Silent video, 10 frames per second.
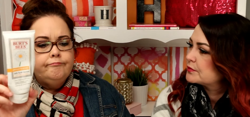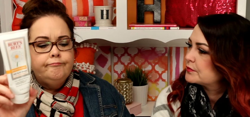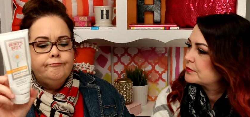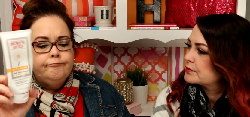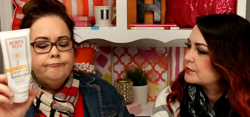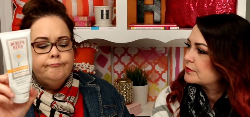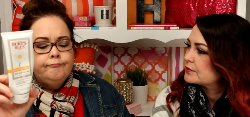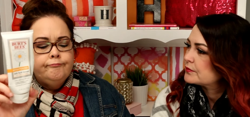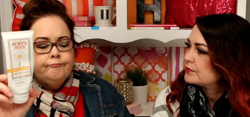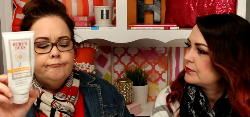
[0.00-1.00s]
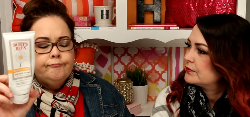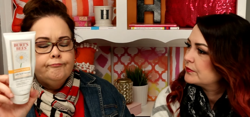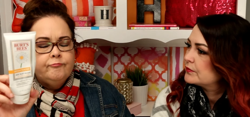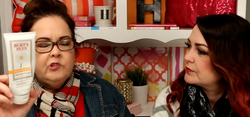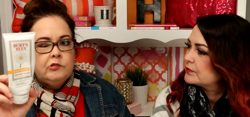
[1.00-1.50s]

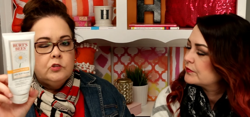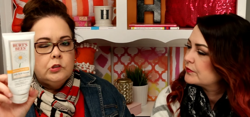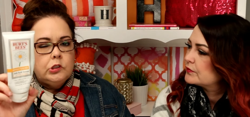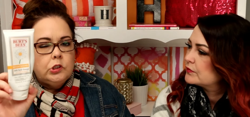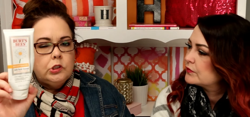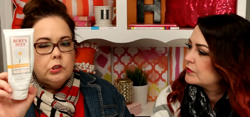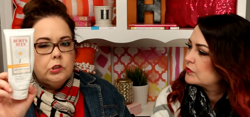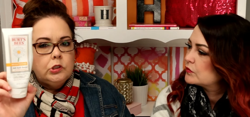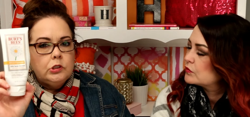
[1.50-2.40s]
No one is speaking in this clip.